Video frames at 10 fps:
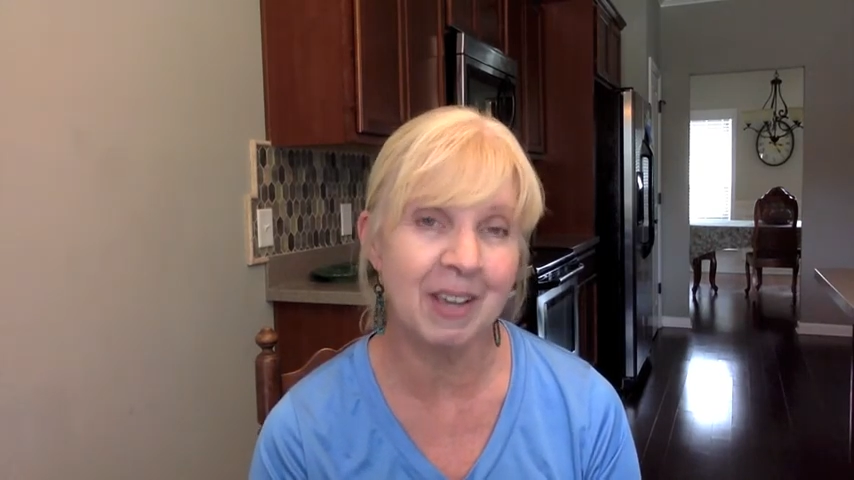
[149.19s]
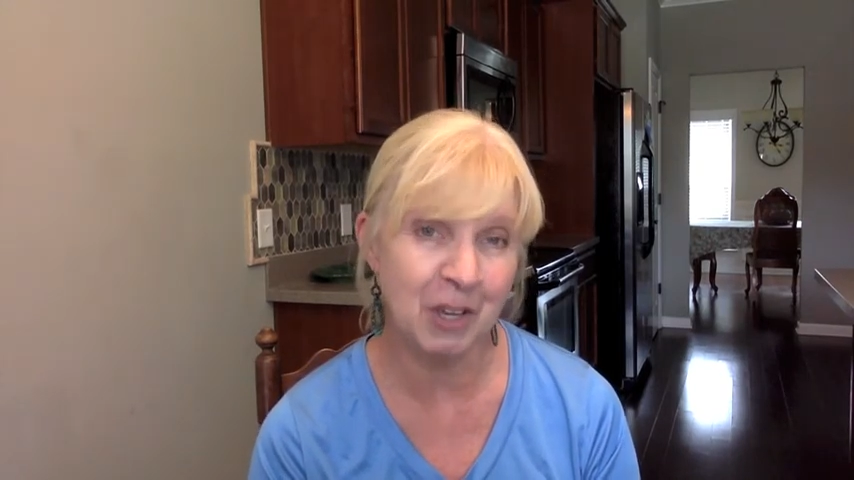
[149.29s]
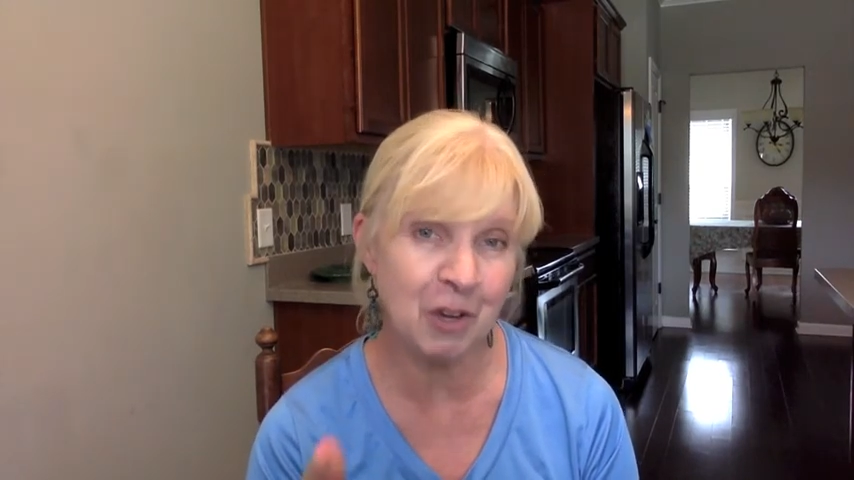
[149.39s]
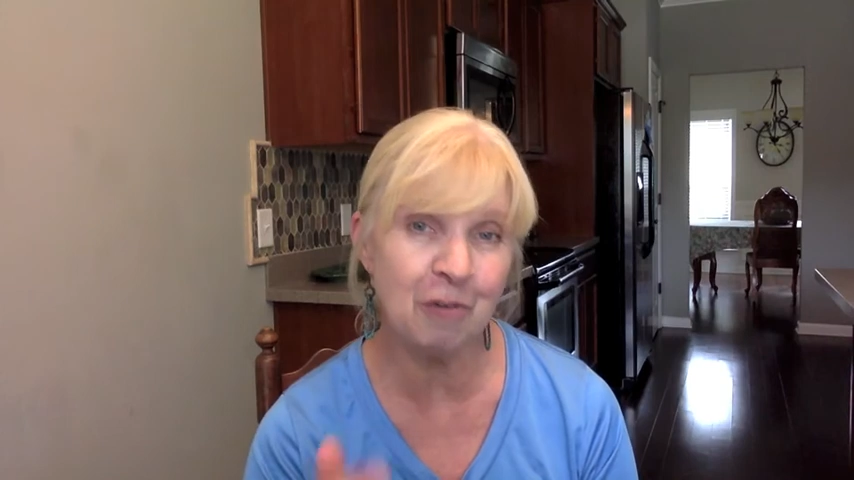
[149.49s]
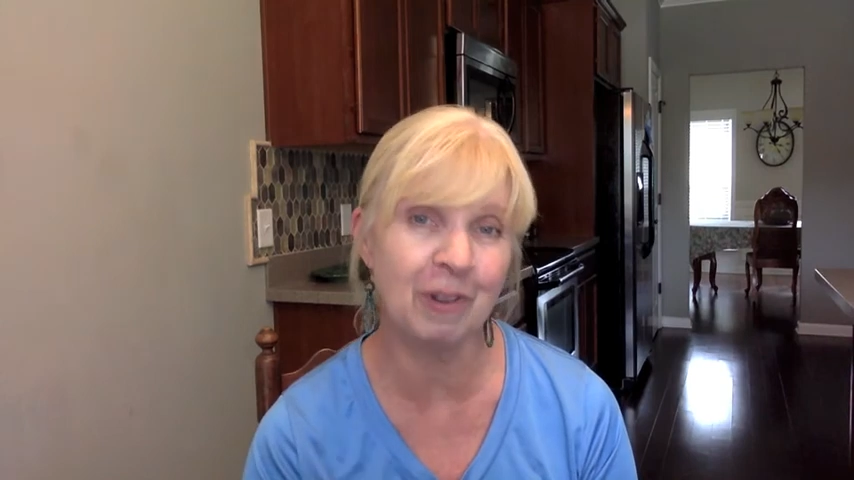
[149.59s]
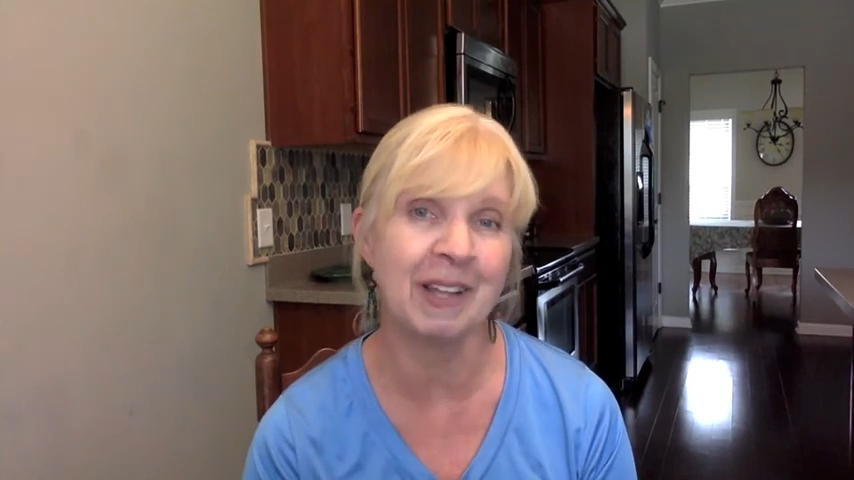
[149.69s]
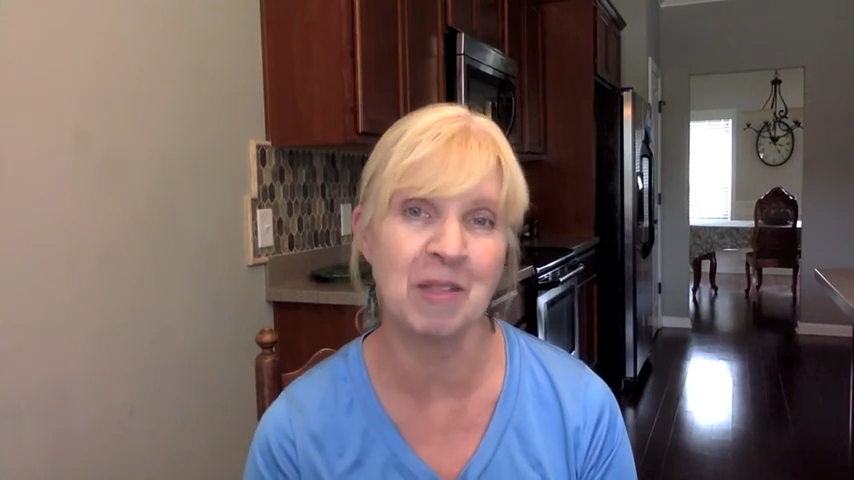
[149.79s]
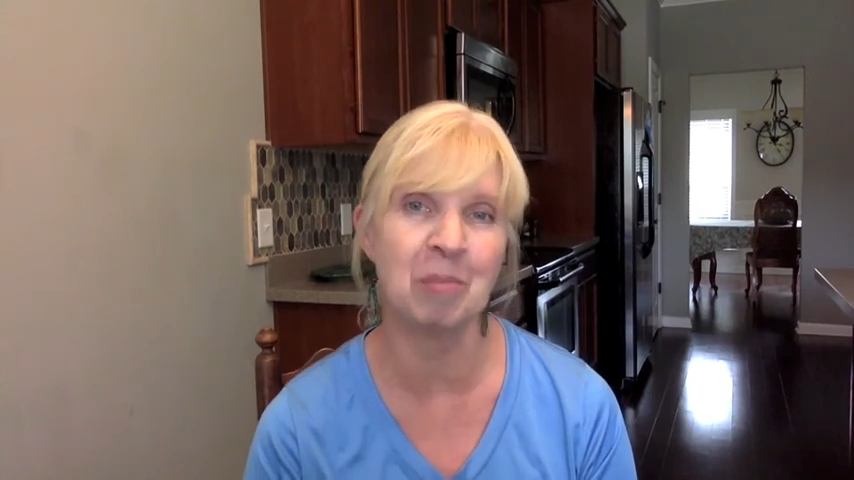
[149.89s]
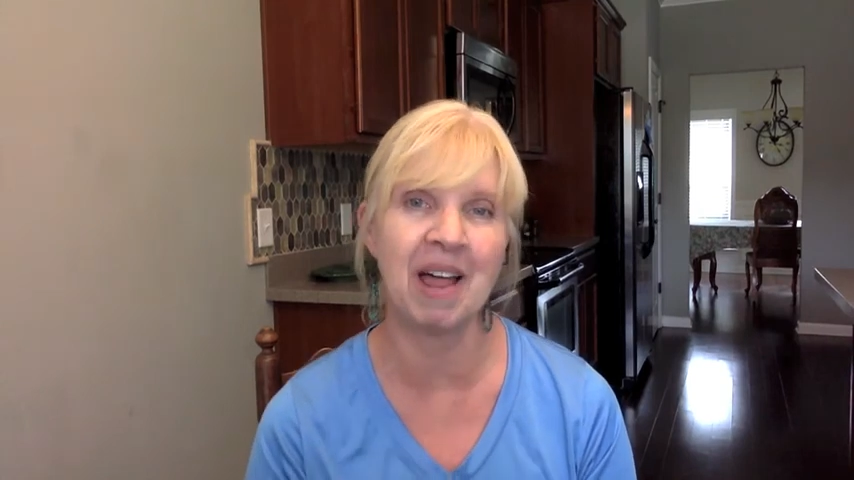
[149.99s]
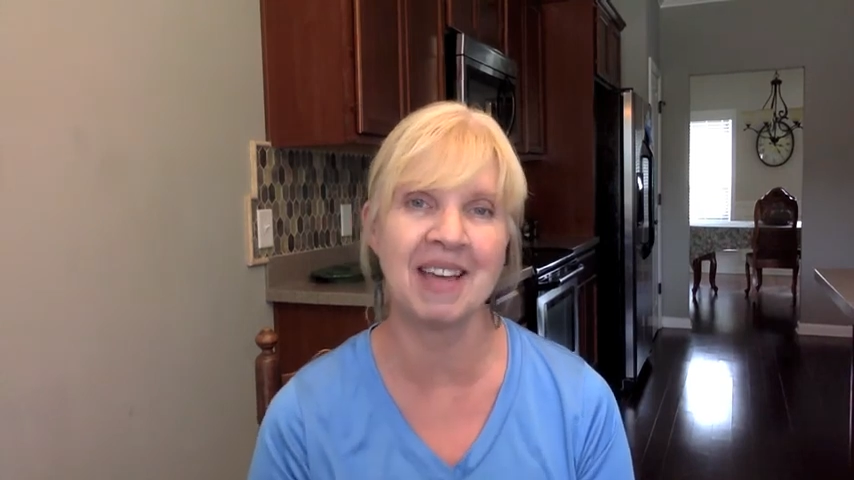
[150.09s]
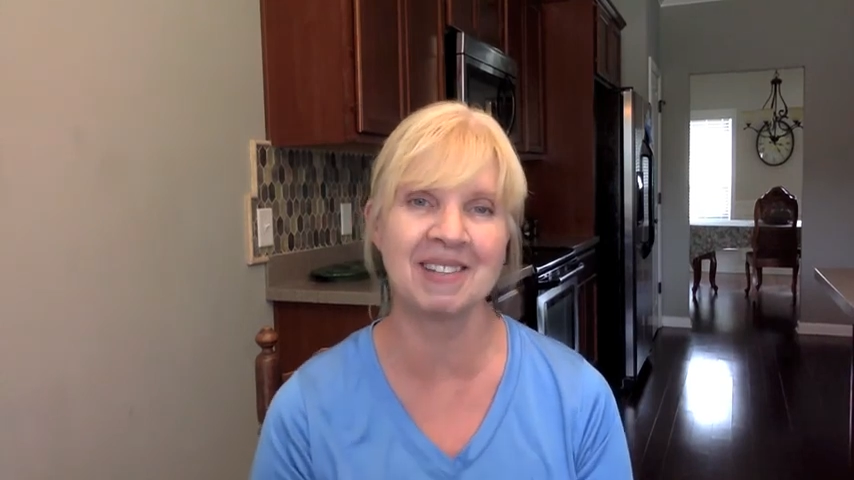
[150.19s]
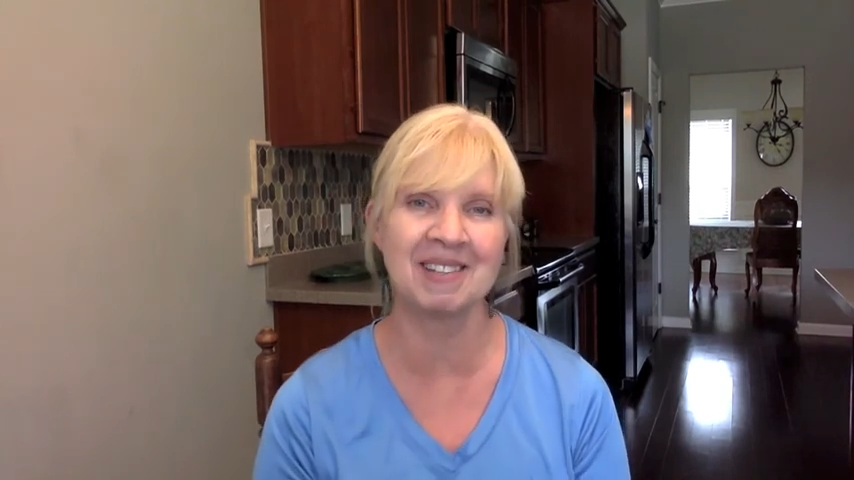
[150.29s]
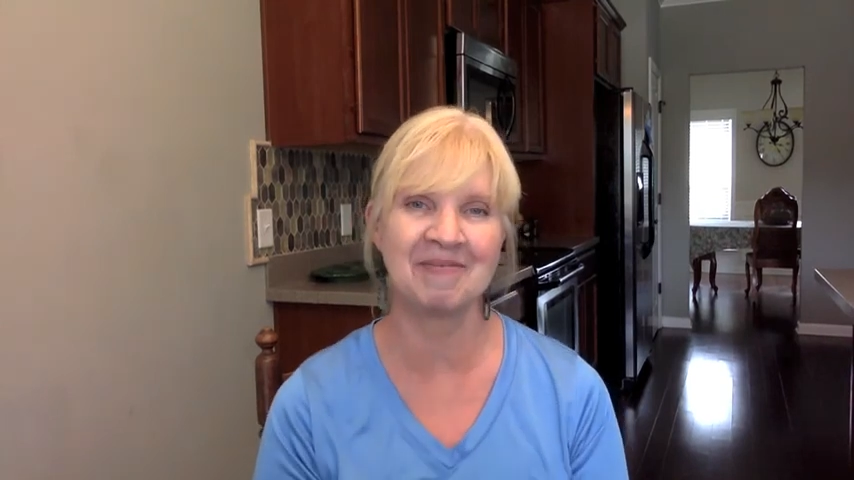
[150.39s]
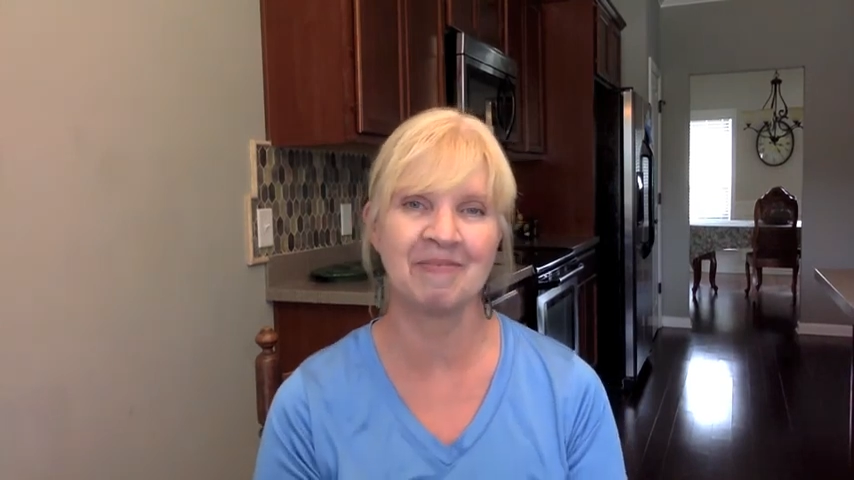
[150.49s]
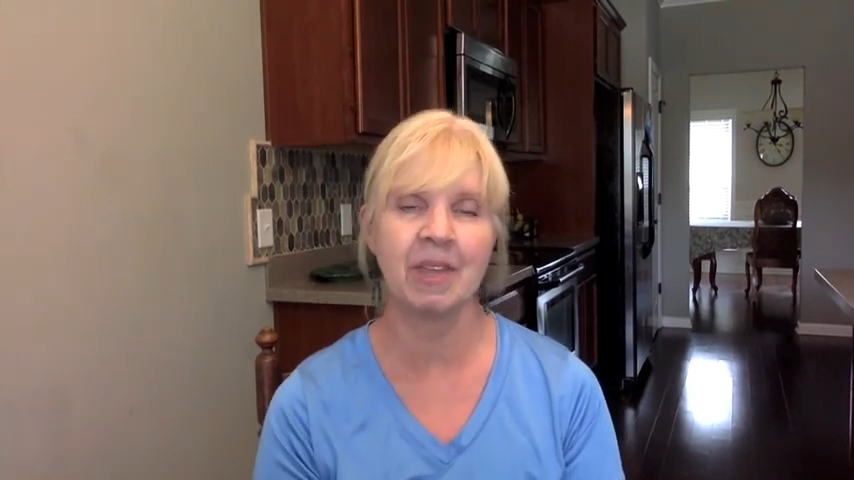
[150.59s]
You fill in the blanks.